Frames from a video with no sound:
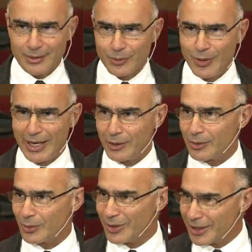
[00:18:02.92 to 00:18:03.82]
Wait,
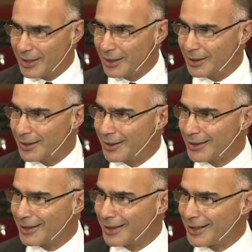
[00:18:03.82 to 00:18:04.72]
really?
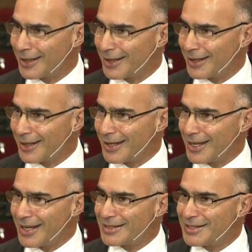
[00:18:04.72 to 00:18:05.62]

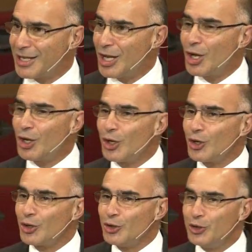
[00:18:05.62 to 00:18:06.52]
See,
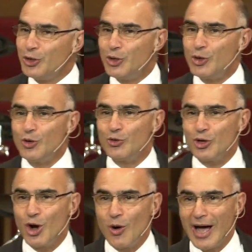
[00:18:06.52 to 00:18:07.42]
you
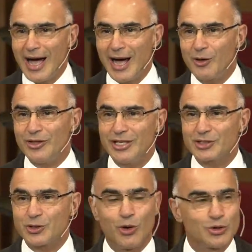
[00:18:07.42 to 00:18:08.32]
know how
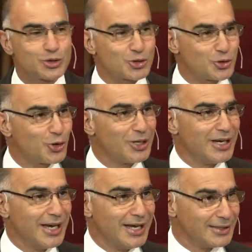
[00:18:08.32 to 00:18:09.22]
this whole
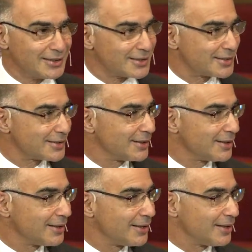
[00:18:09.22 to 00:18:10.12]
story ends.
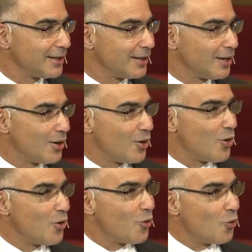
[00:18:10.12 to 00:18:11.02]

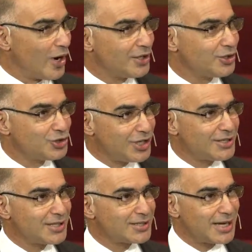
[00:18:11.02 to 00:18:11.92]
When
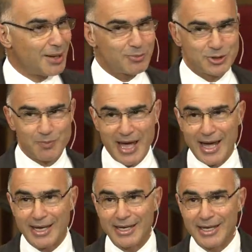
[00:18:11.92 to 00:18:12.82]
Jesus comes
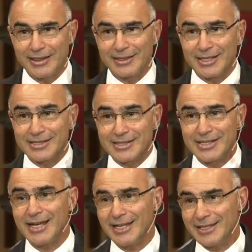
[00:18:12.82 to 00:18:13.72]
back the
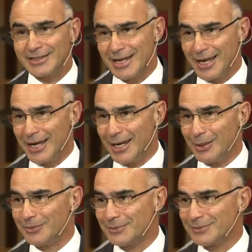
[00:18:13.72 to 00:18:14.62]
second time,